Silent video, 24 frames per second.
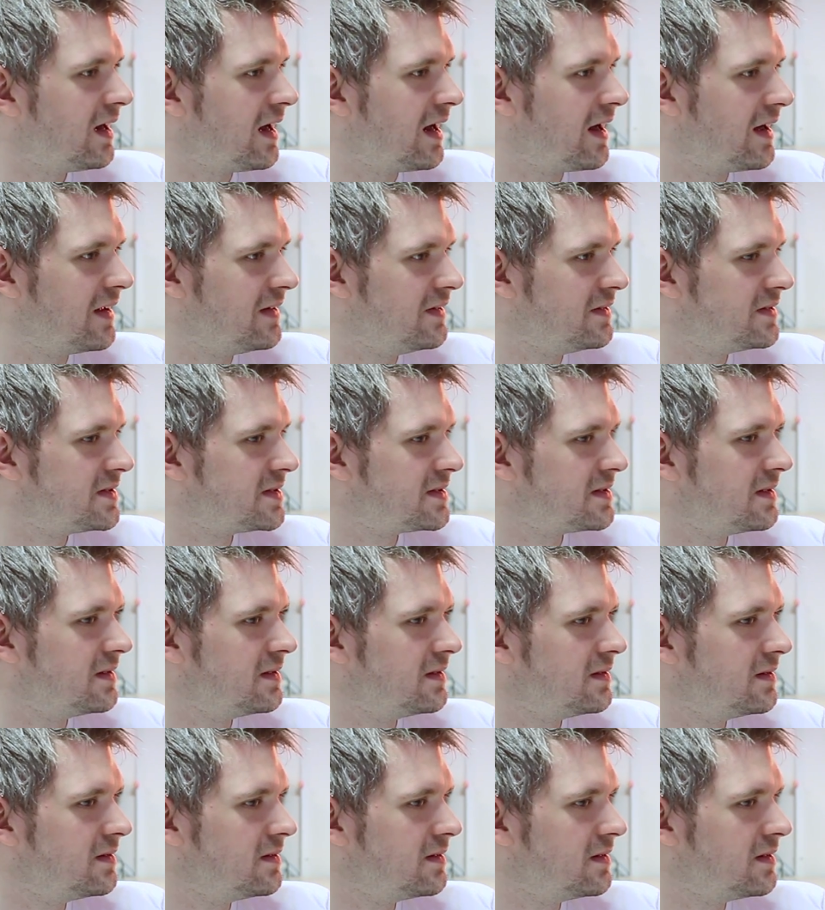And
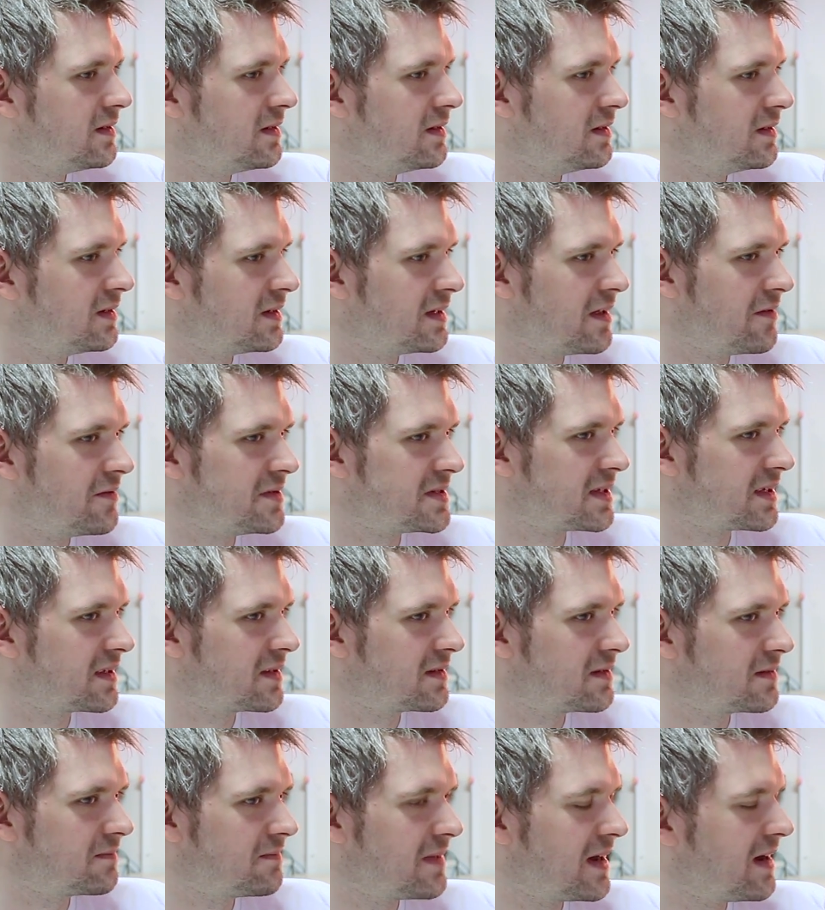there was
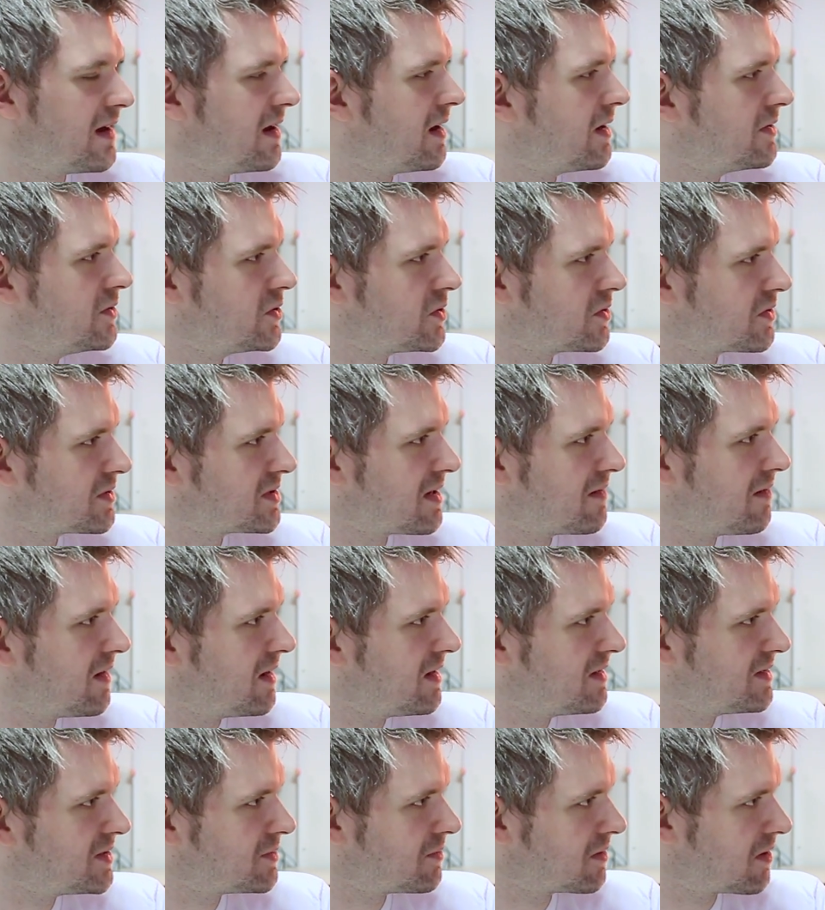about 100 or so
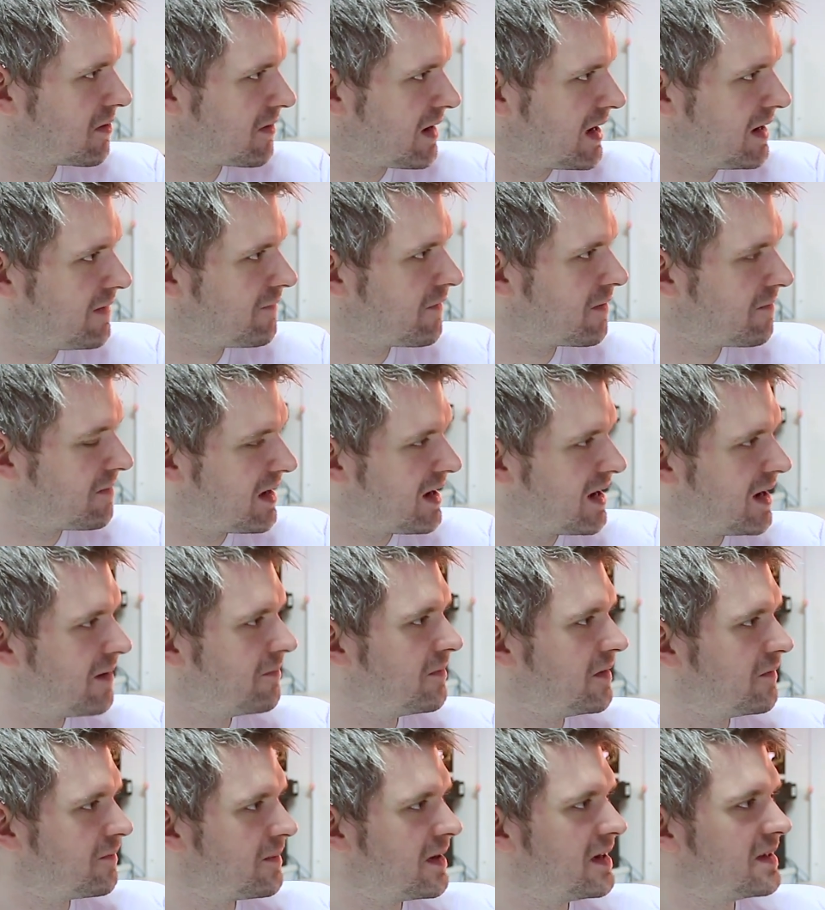islands were created from that,
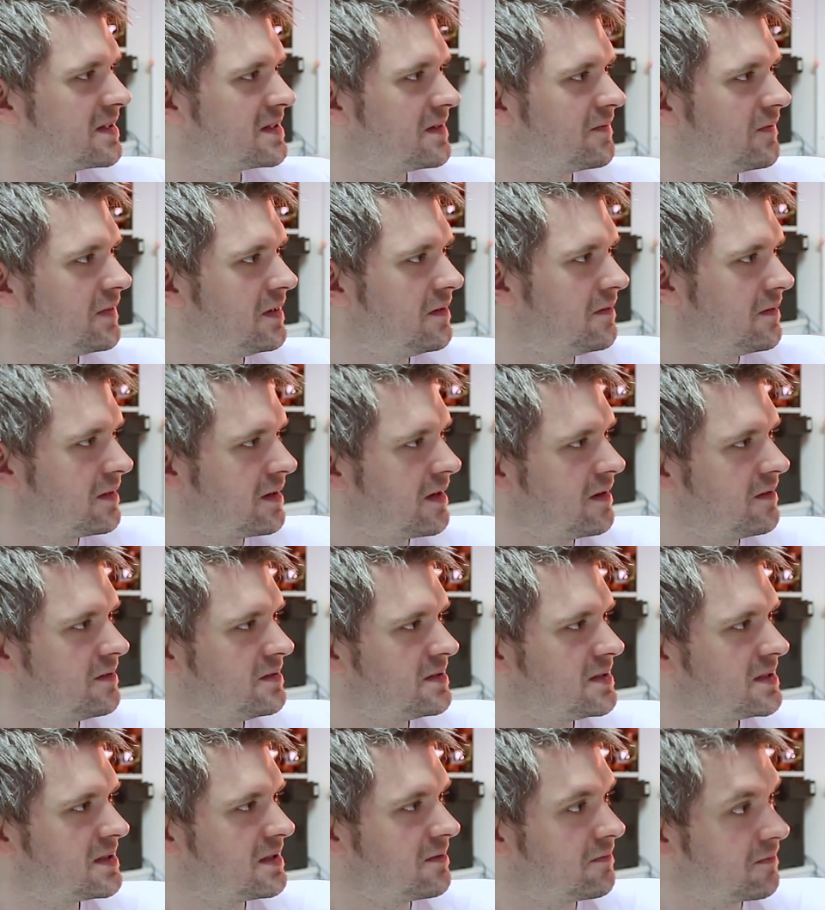and we've picked a few of
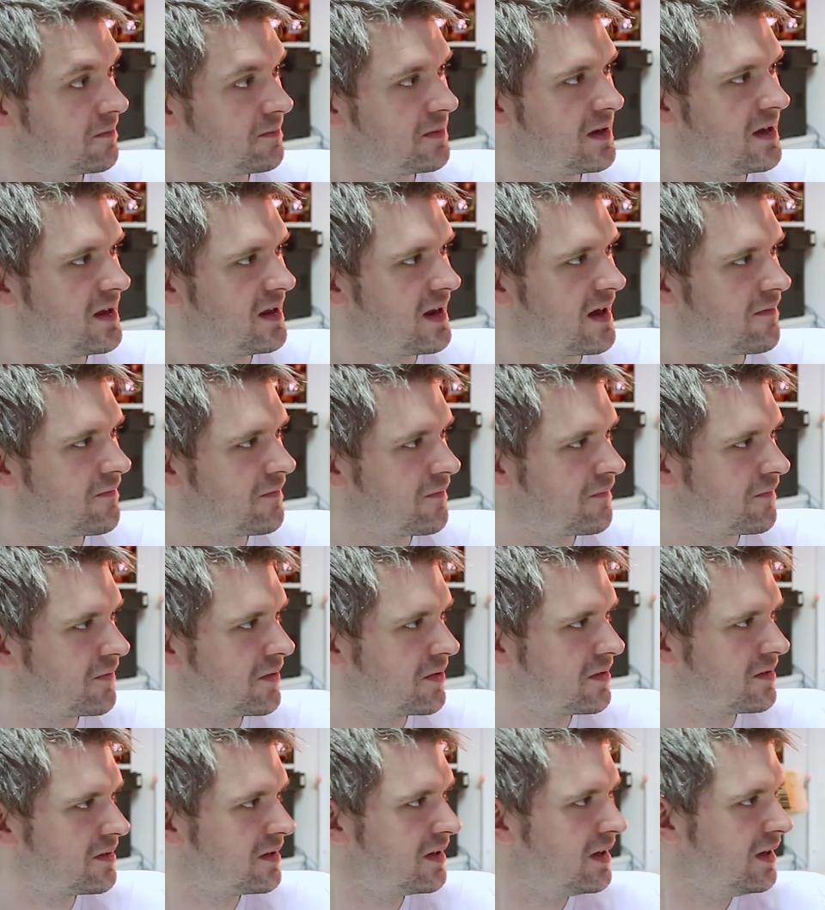those that will be in Alpha 4.